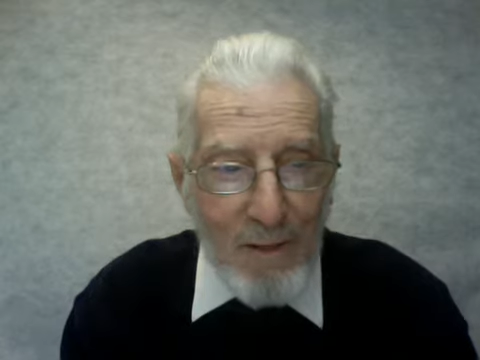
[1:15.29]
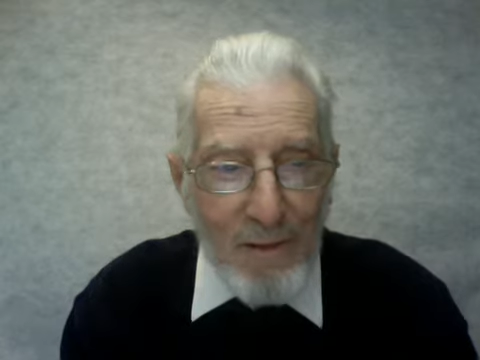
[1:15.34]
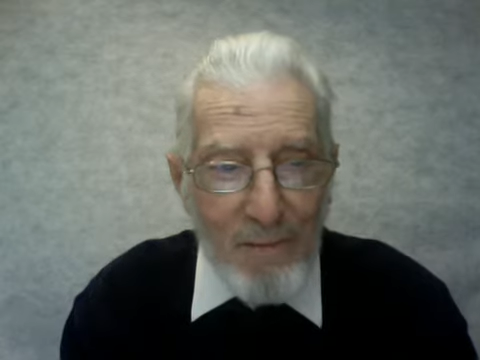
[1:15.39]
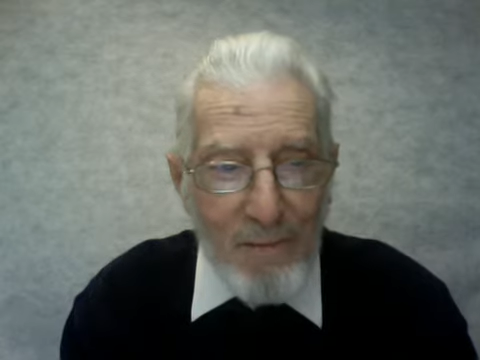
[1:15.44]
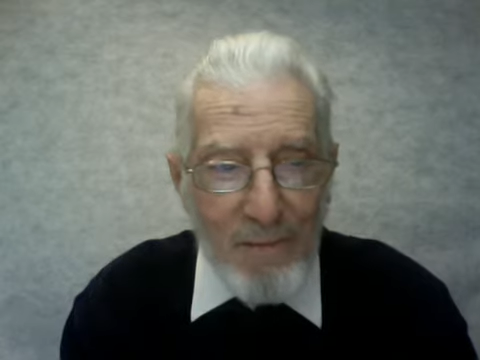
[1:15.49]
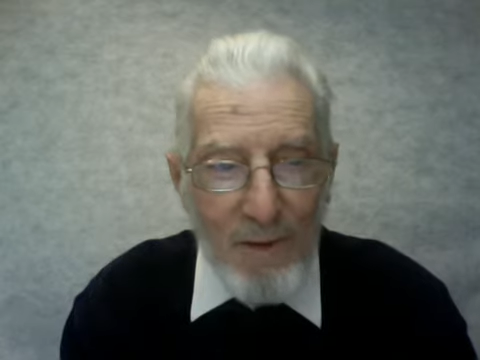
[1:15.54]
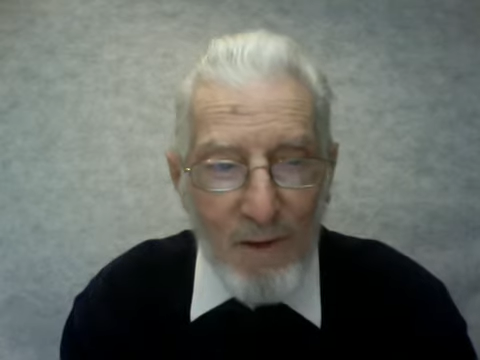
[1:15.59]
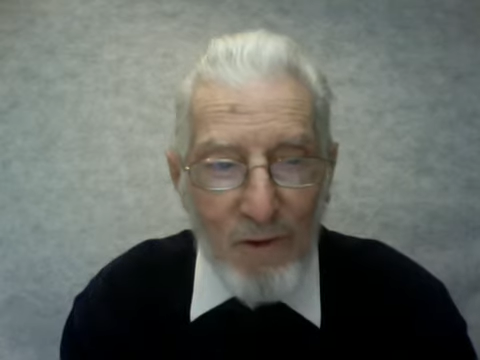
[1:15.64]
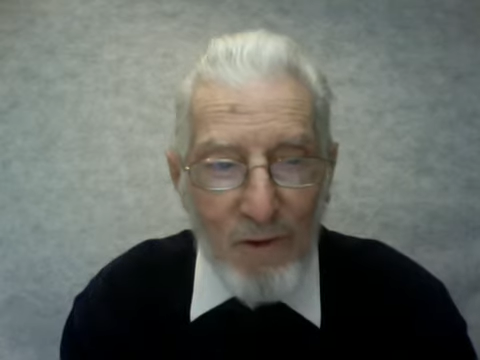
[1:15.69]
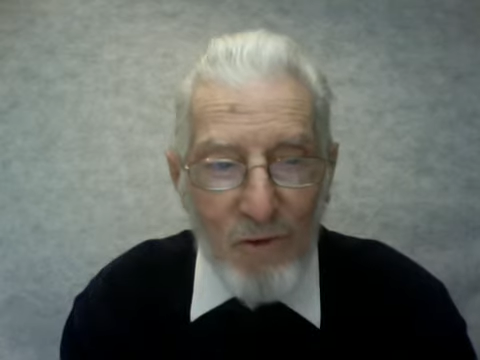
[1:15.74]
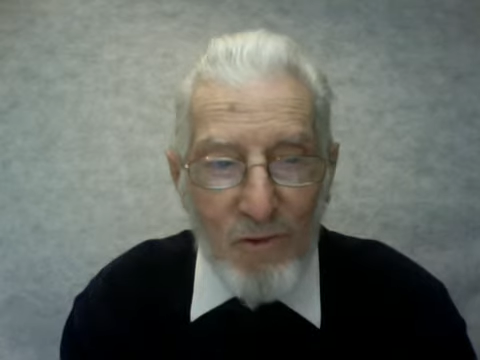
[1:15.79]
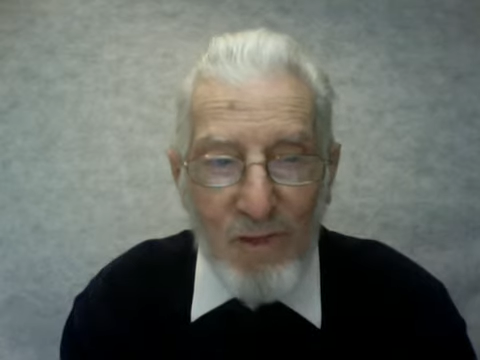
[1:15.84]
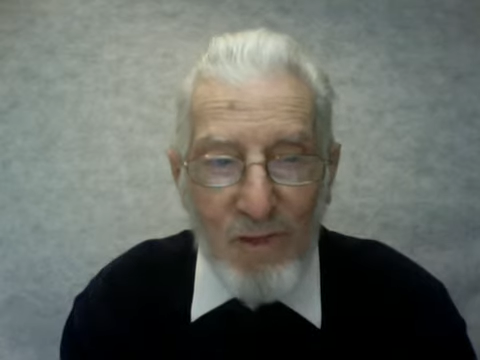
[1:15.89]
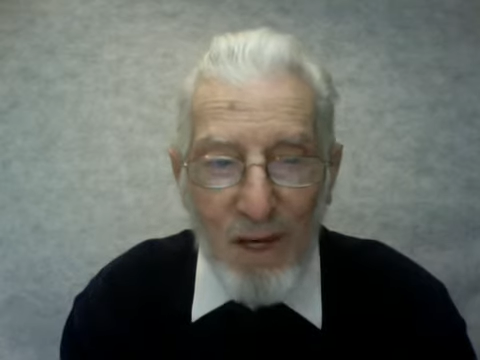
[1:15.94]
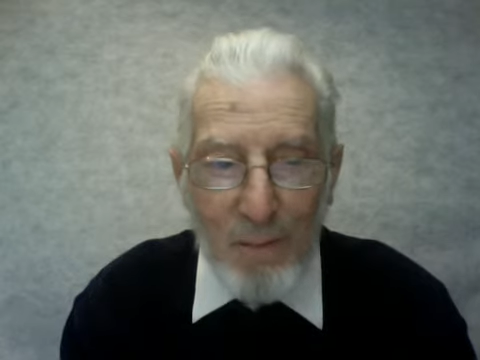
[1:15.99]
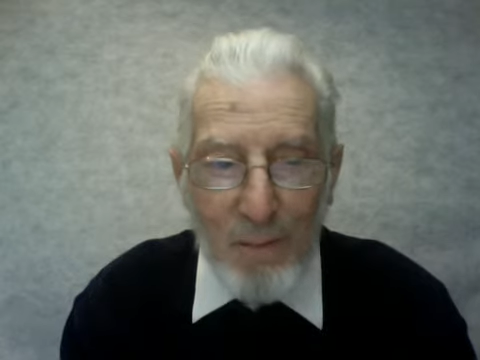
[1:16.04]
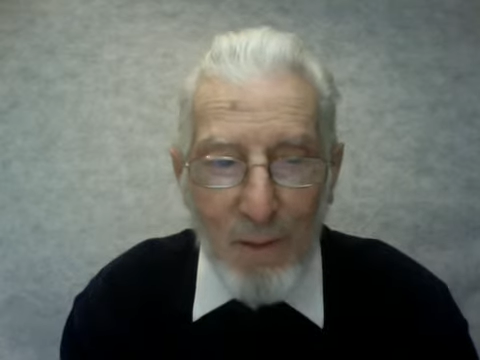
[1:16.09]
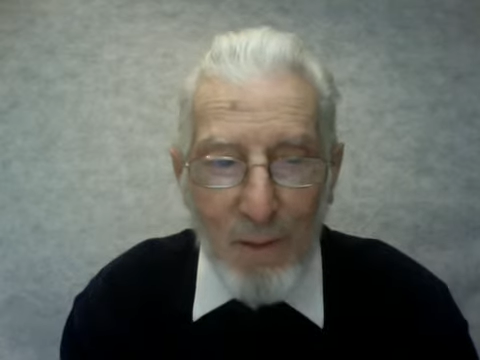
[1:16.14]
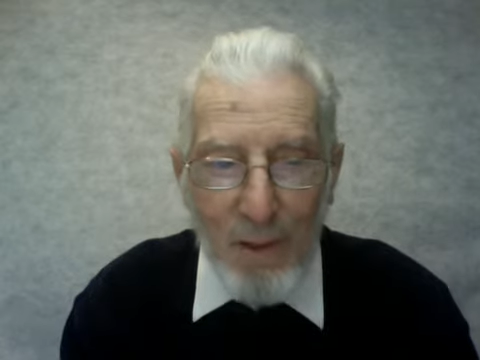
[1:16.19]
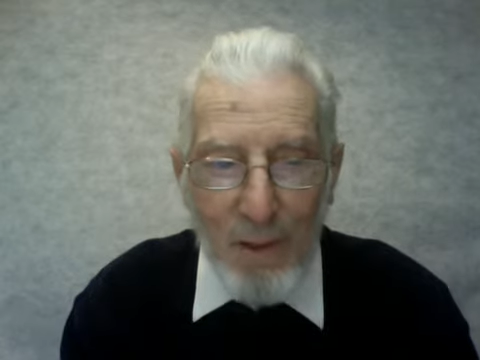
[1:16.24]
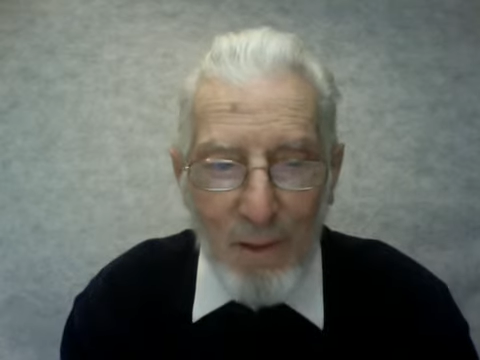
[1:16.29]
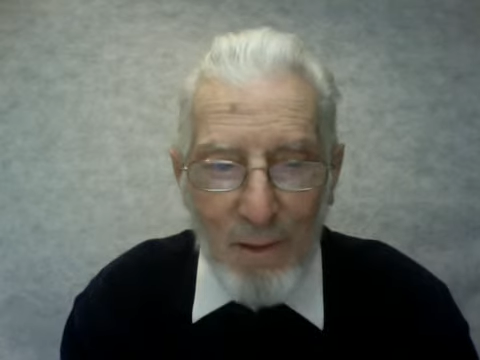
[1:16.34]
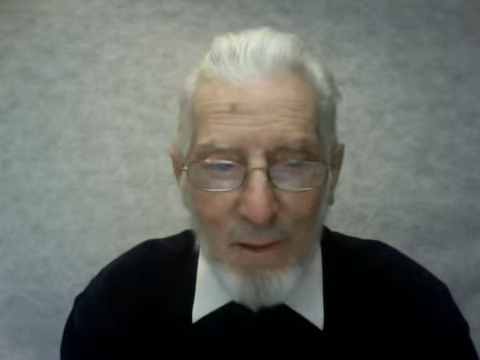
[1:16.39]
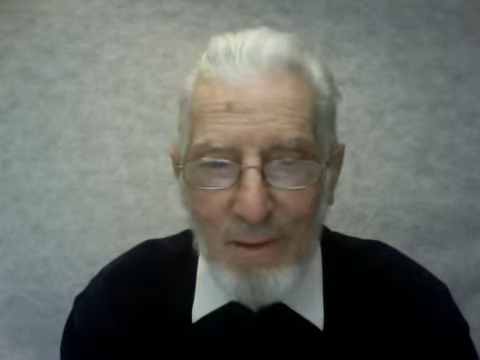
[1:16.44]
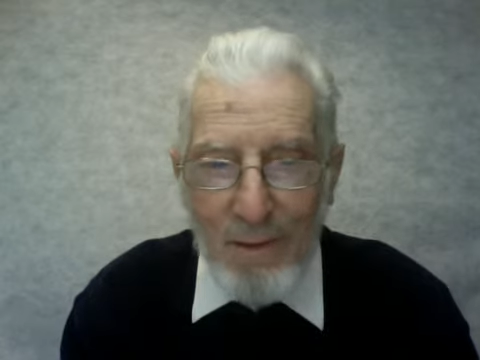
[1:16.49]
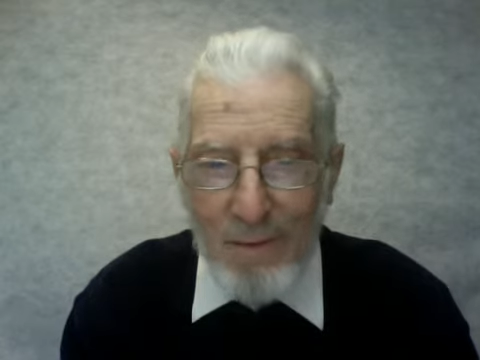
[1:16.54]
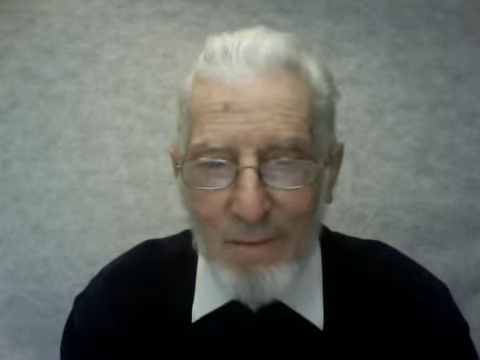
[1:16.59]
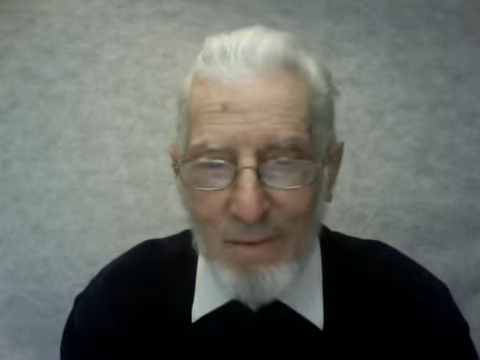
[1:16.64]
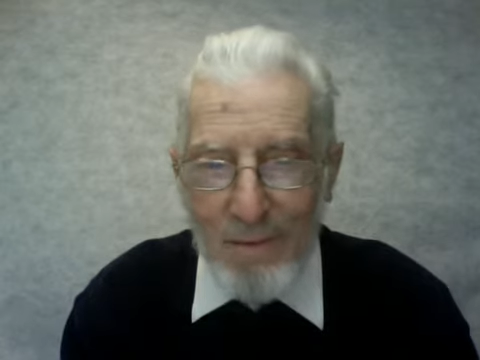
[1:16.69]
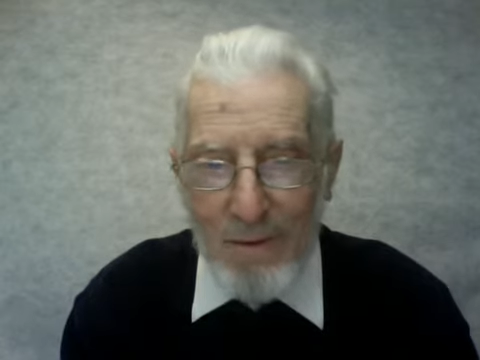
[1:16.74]
their stigma,
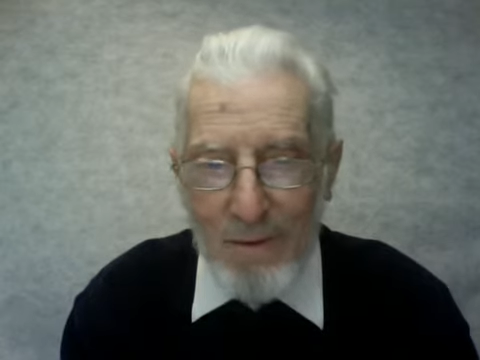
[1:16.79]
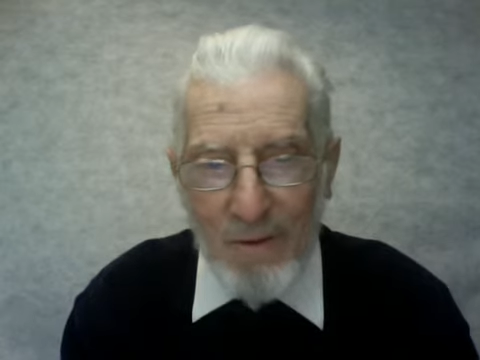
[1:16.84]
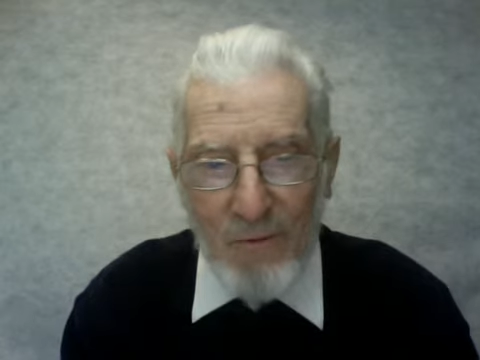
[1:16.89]
they're